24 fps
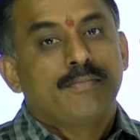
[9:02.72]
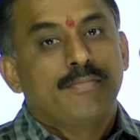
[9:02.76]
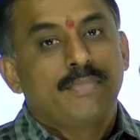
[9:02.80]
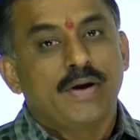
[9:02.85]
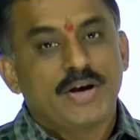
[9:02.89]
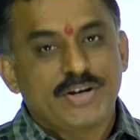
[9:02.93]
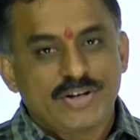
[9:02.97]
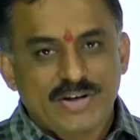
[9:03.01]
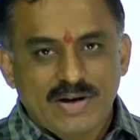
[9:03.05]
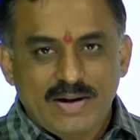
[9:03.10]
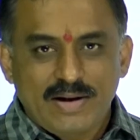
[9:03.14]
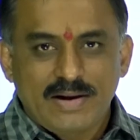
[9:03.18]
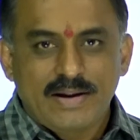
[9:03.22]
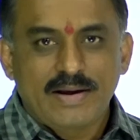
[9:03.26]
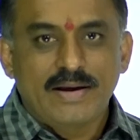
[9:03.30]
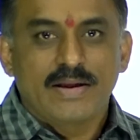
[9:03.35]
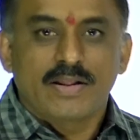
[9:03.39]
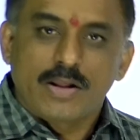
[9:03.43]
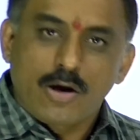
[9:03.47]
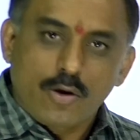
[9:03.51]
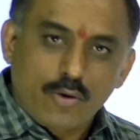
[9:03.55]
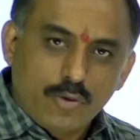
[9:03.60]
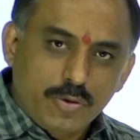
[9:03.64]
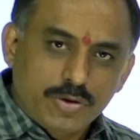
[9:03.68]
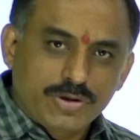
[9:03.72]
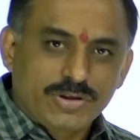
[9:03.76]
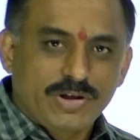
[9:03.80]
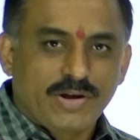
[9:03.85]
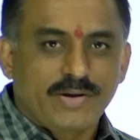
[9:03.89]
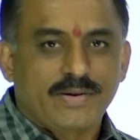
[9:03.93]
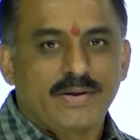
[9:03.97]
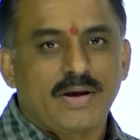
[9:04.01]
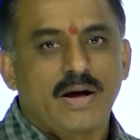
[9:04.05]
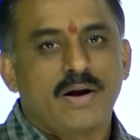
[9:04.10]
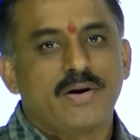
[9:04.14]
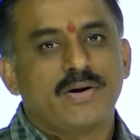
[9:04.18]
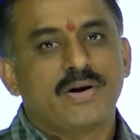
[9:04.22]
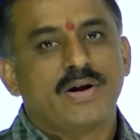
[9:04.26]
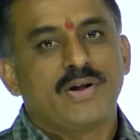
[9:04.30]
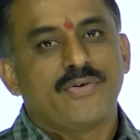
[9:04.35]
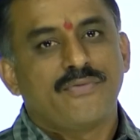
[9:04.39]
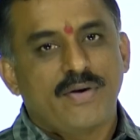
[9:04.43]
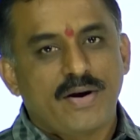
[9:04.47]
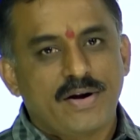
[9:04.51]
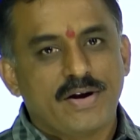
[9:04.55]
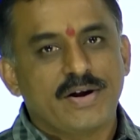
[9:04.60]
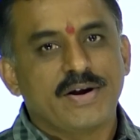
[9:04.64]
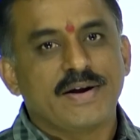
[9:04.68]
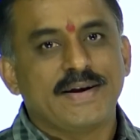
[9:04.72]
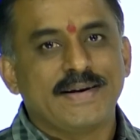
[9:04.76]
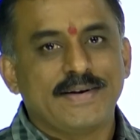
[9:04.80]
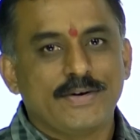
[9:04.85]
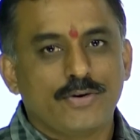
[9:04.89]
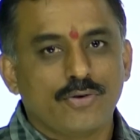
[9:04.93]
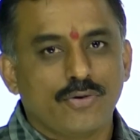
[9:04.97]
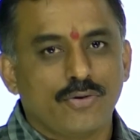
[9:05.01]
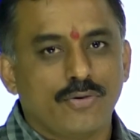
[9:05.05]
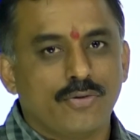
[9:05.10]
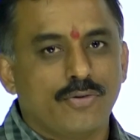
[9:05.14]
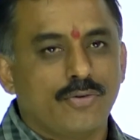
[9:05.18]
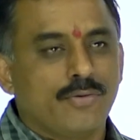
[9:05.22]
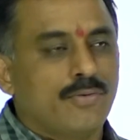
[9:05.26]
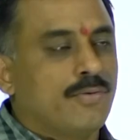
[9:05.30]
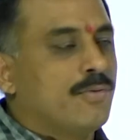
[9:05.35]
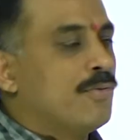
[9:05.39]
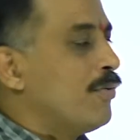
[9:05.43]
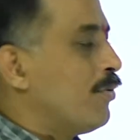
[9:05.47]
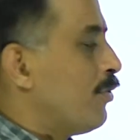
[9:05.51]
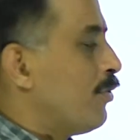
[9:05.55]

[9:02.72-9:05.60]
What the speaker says: majorly the questions are divided into